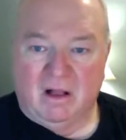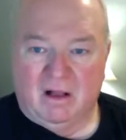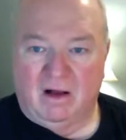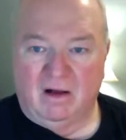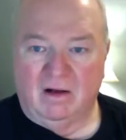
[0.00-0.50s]

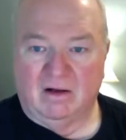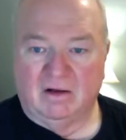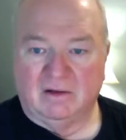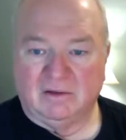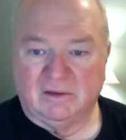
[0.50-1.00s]

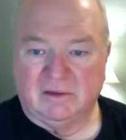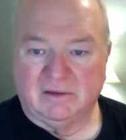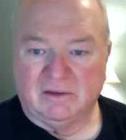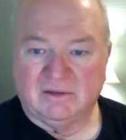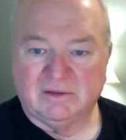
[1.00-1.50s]

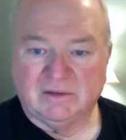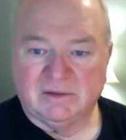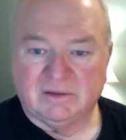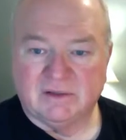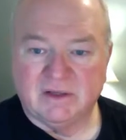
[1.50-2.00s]

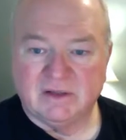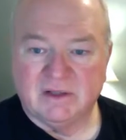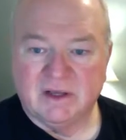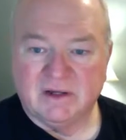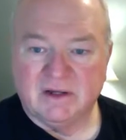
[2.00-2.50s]
things of
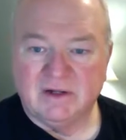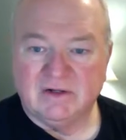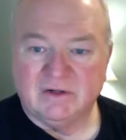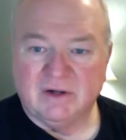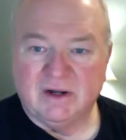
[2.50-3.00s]
that
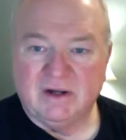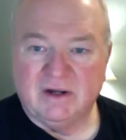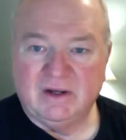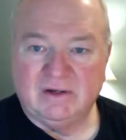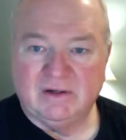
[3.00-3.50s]
nature.
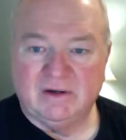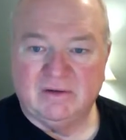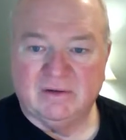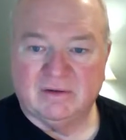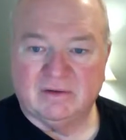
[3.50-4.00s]
And,
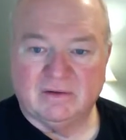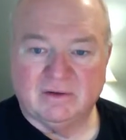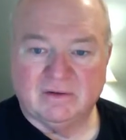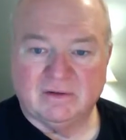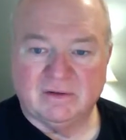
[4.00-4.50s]

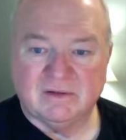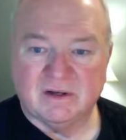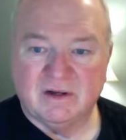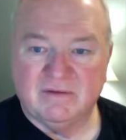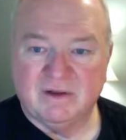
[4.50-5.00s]
there's a
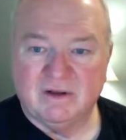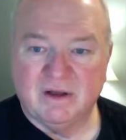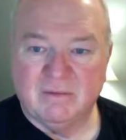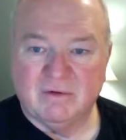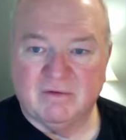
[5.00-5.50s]
significant
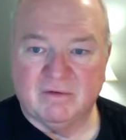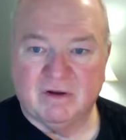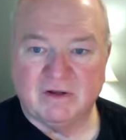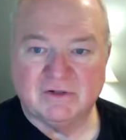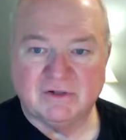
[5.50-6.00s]
number of
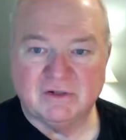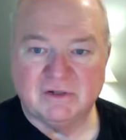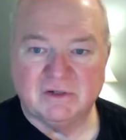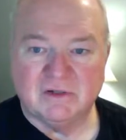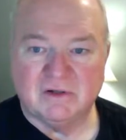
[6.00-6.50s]
questions.
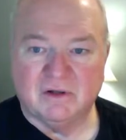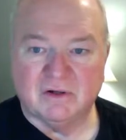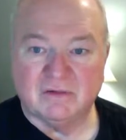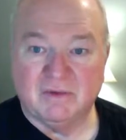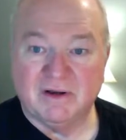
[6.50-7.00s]

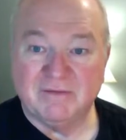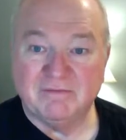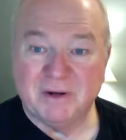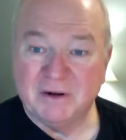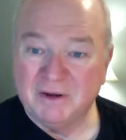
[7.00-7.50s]
Talks about
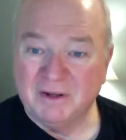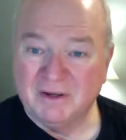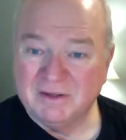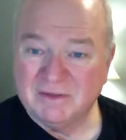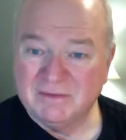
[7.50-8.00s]

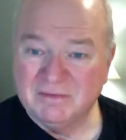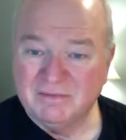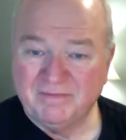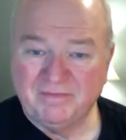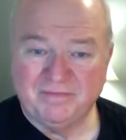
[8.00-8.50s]
imperialism,
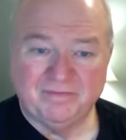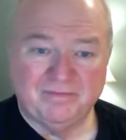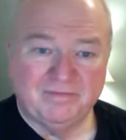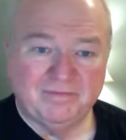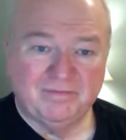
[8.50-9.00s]

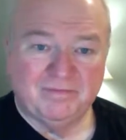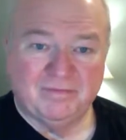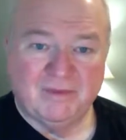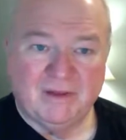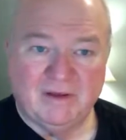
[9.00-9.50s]

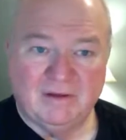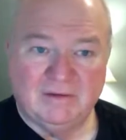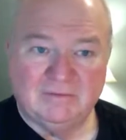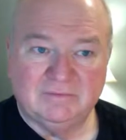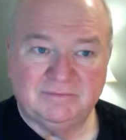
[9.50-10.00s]

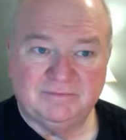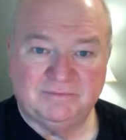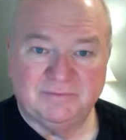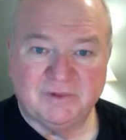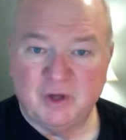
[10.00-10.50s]

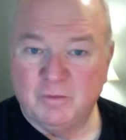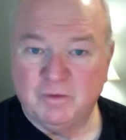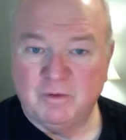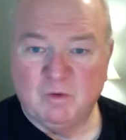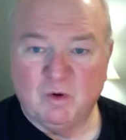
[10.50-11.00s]
the
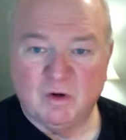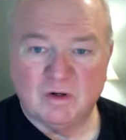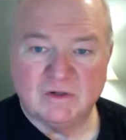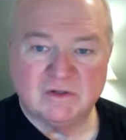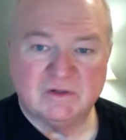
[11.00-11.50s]
Opium
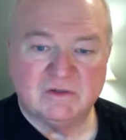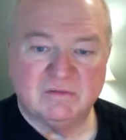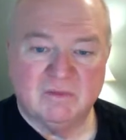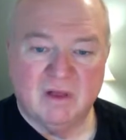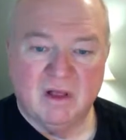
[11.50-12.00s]
Wars,
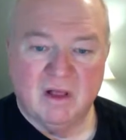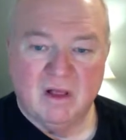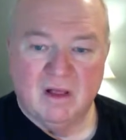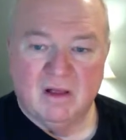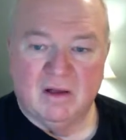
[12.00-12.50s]

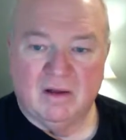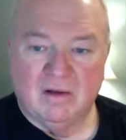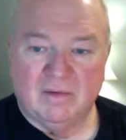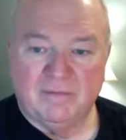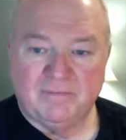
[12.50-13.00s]

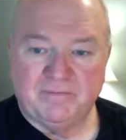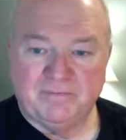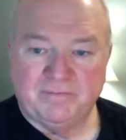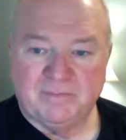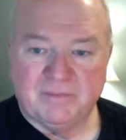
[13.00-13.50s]

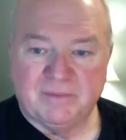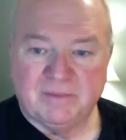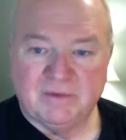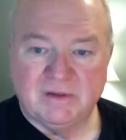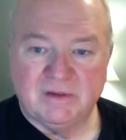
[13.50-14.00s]

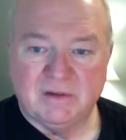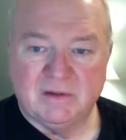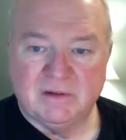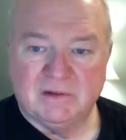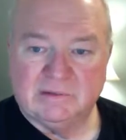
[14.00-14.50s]

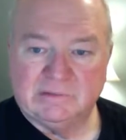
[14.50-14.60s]
the